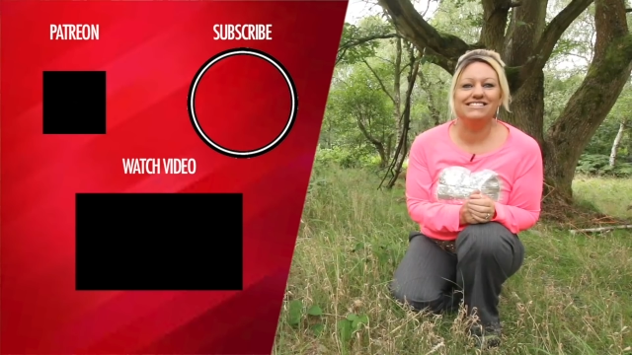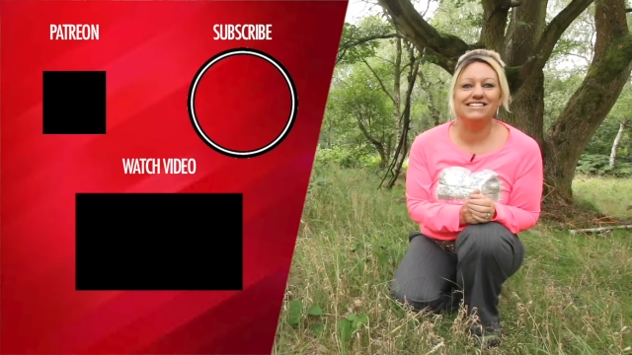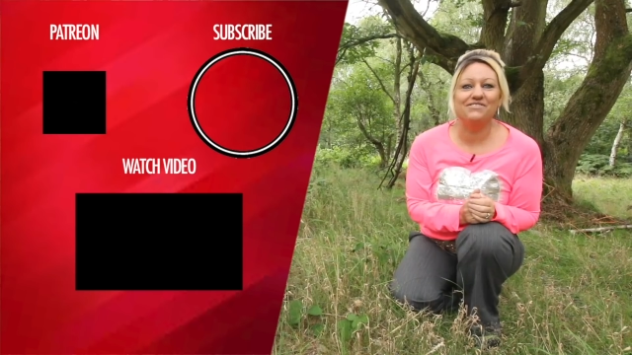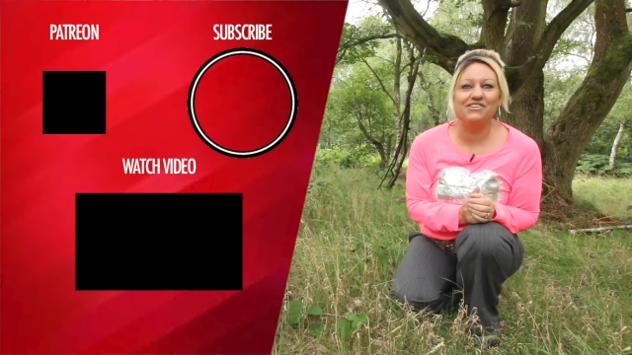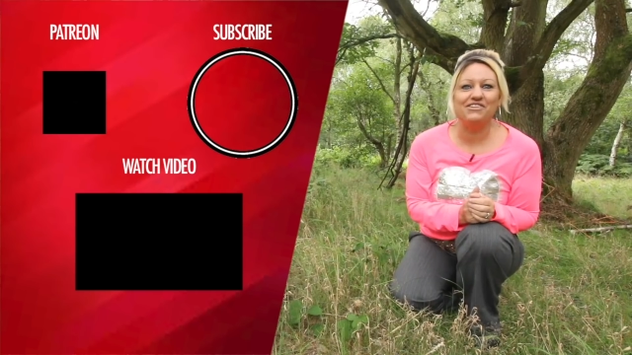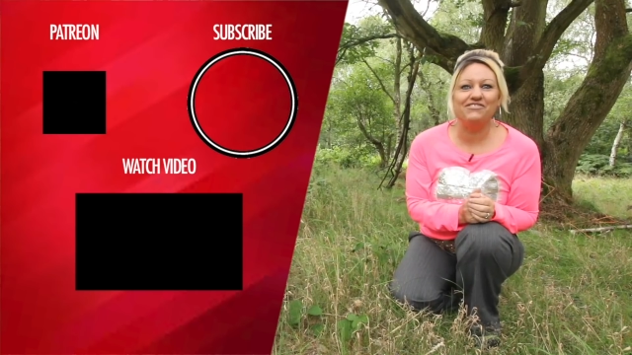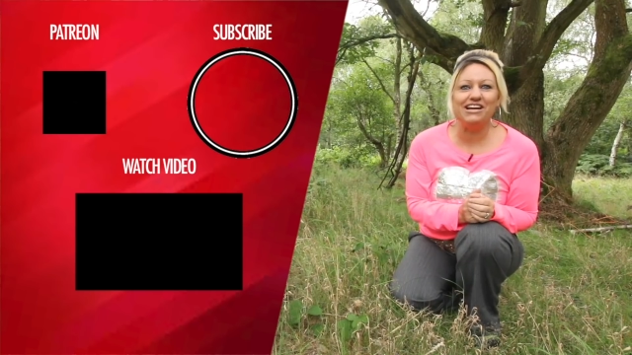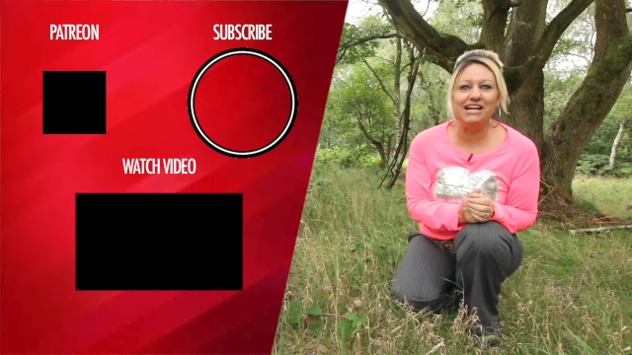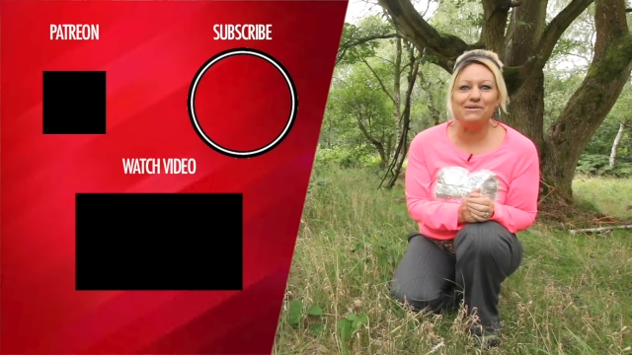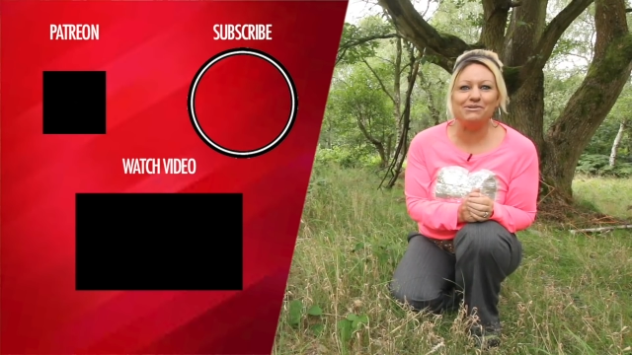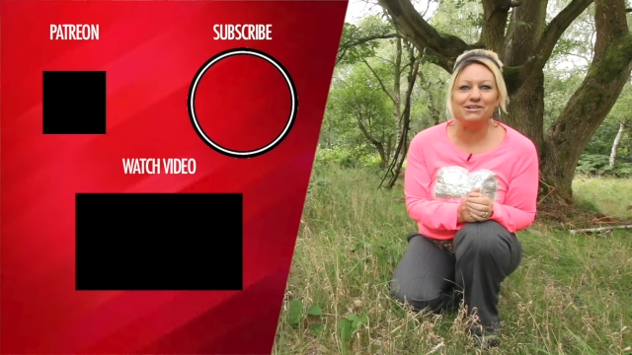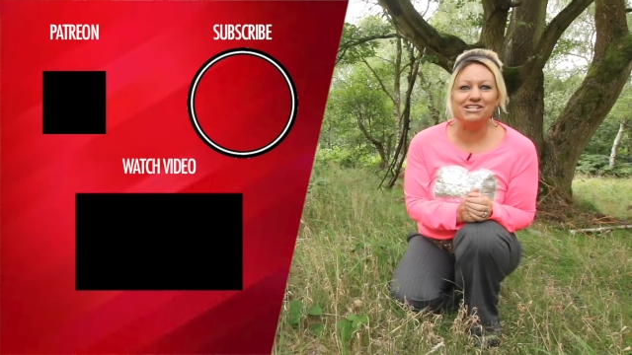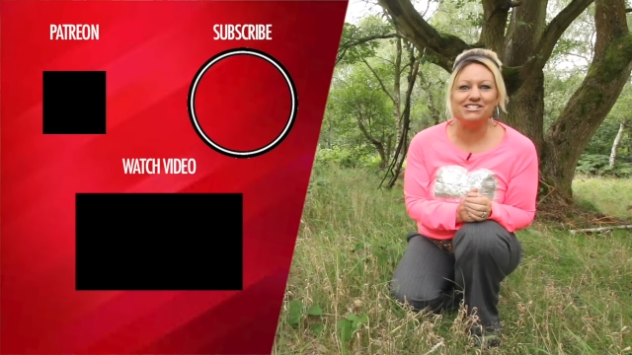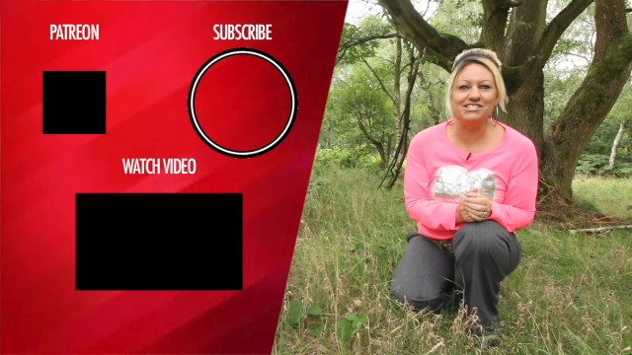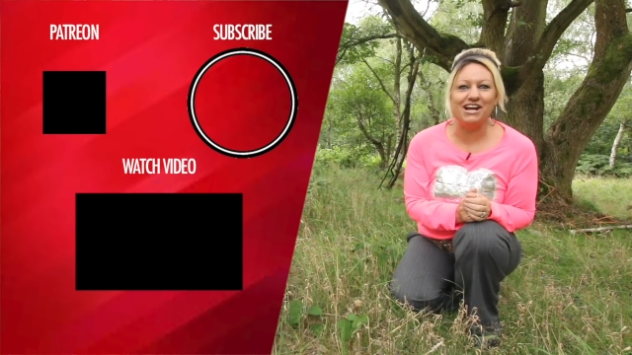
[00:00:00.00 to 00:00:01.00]
And if you really
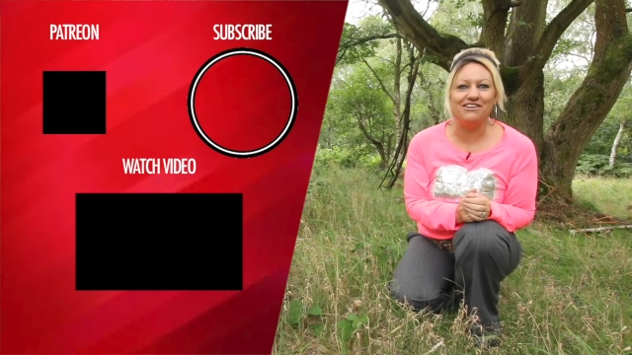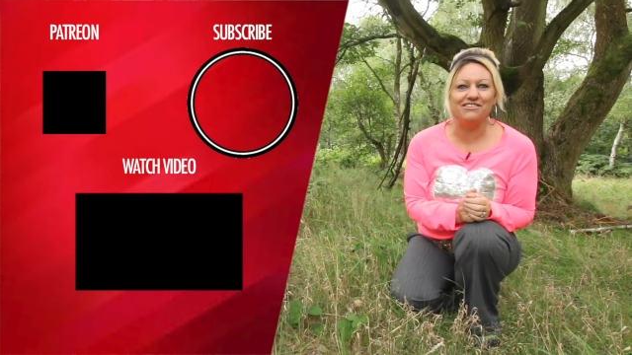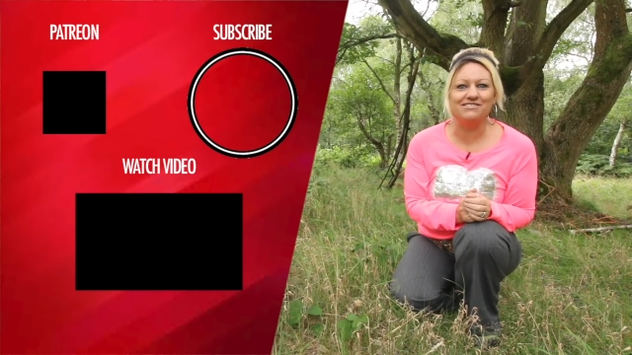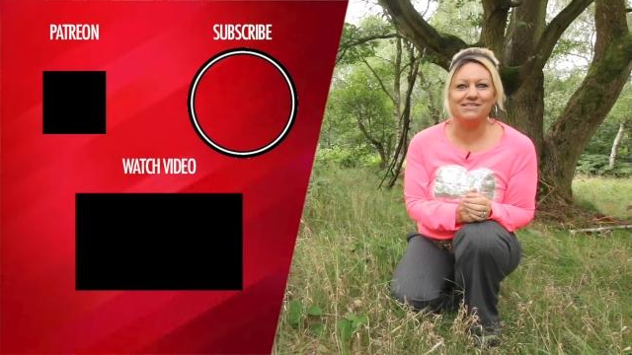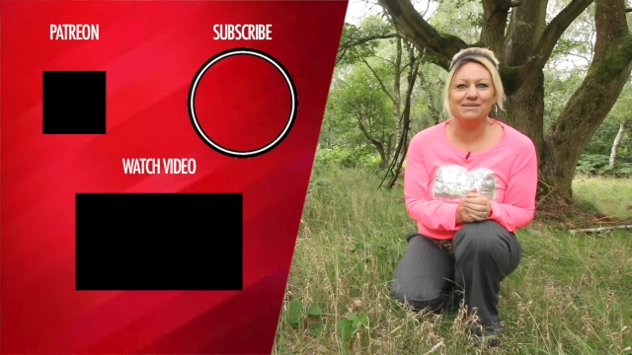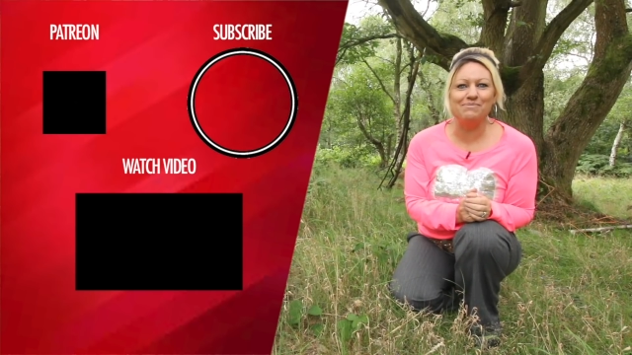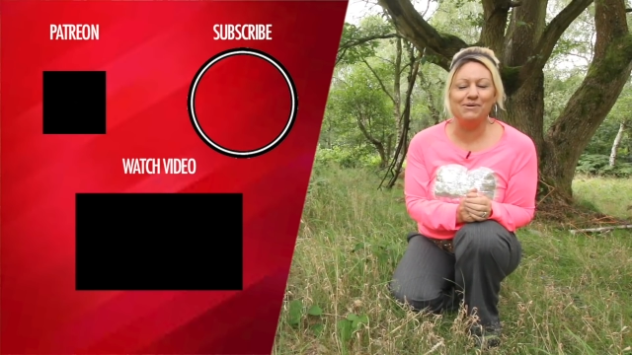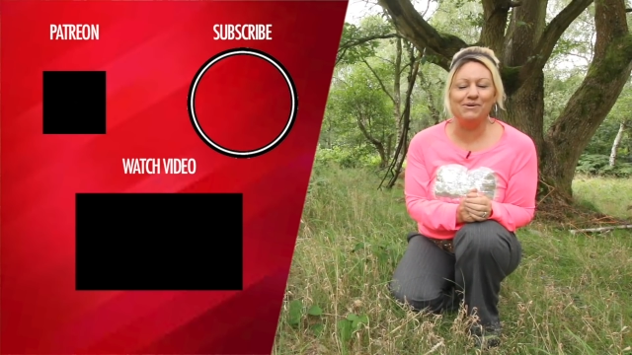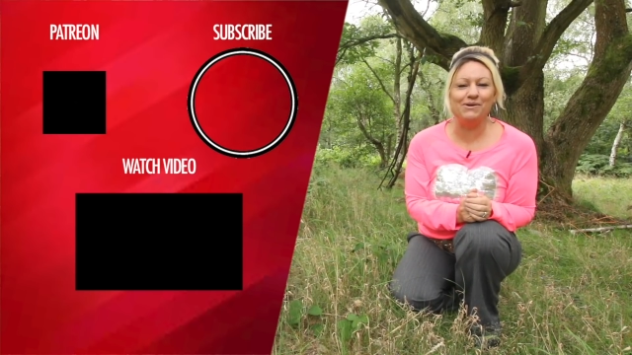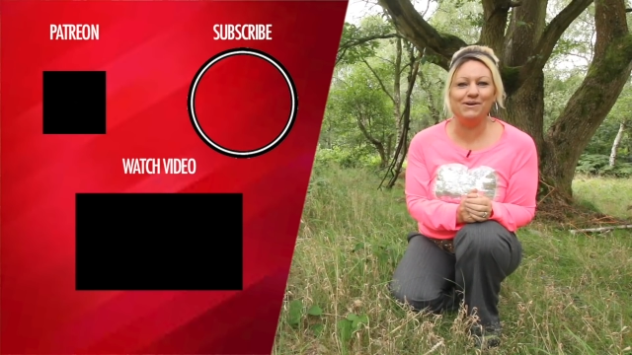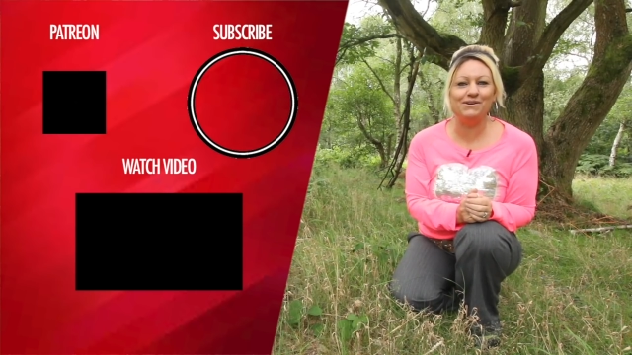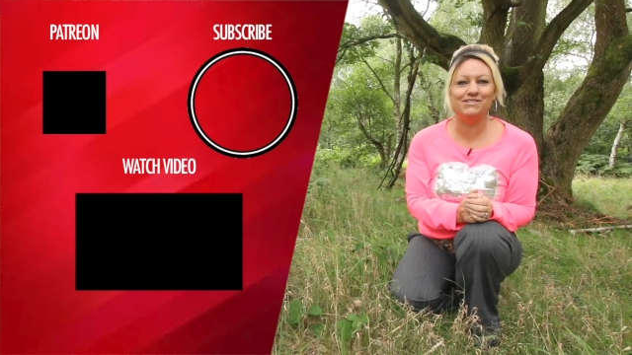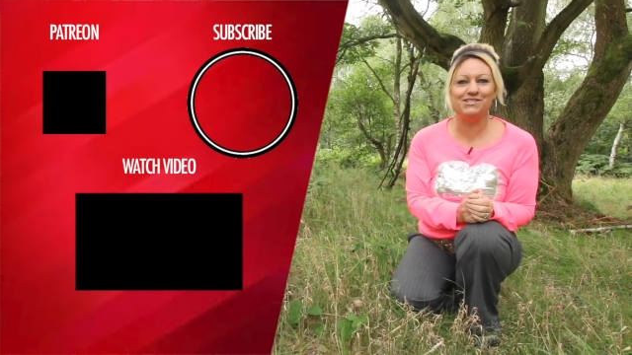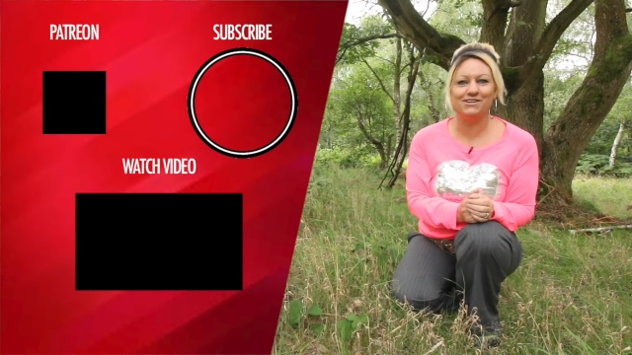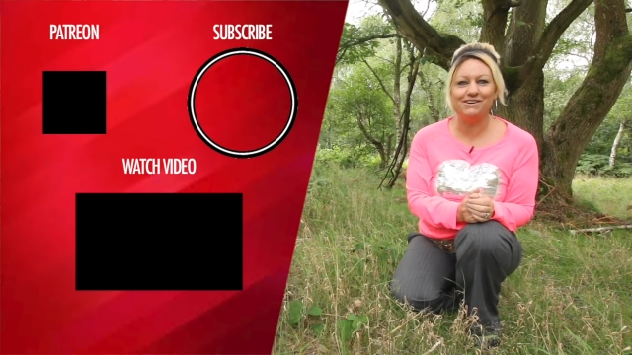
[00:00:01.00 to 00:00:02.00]
want to show your
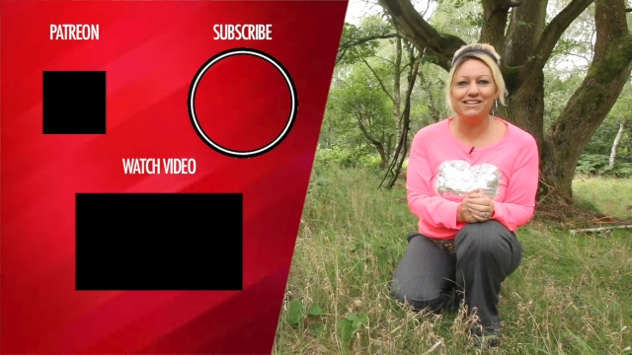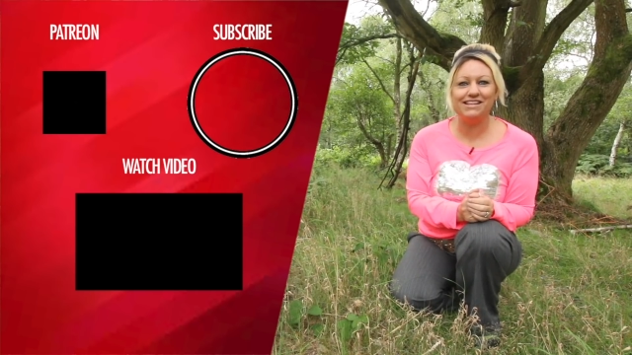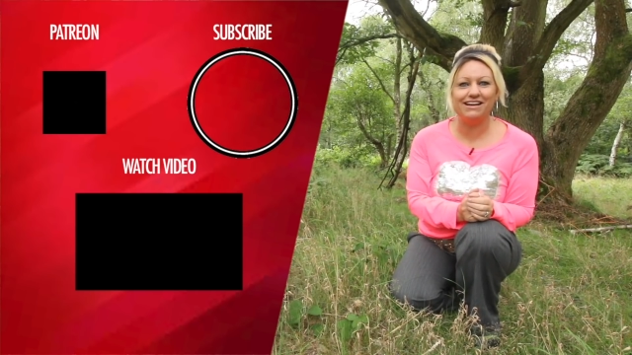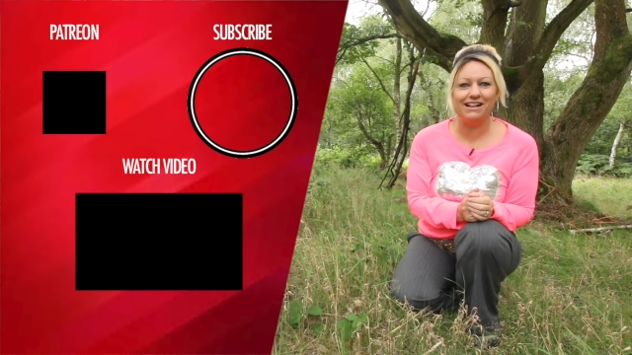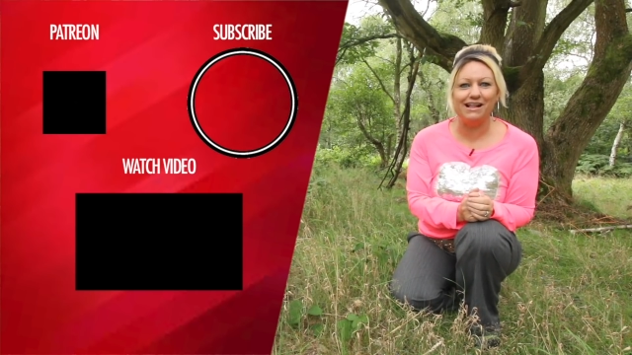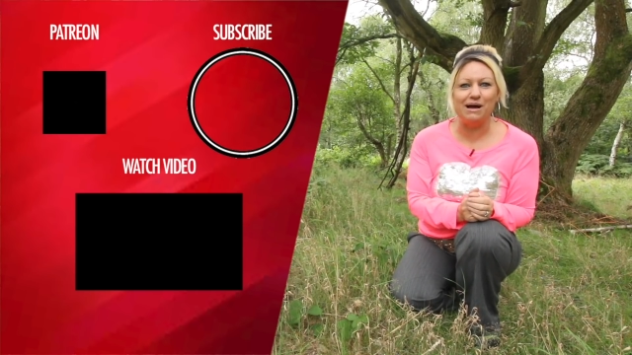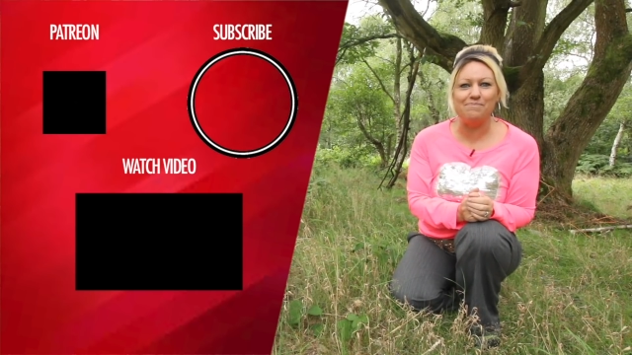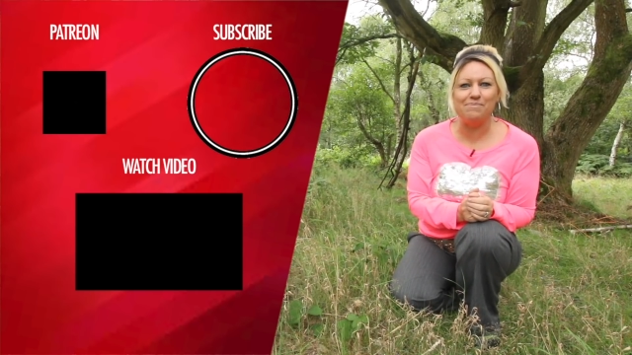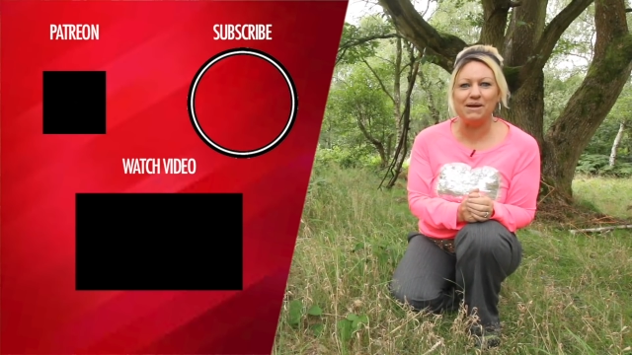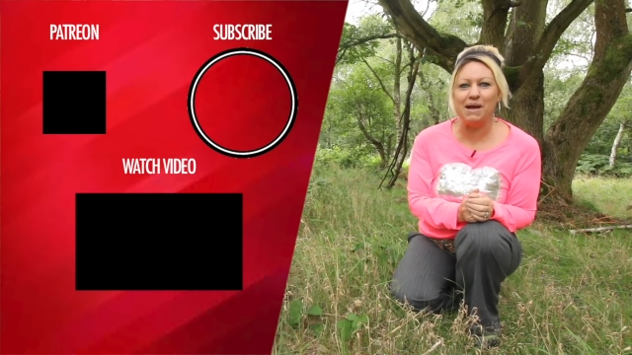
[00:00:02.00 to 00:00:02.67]
support, join the club,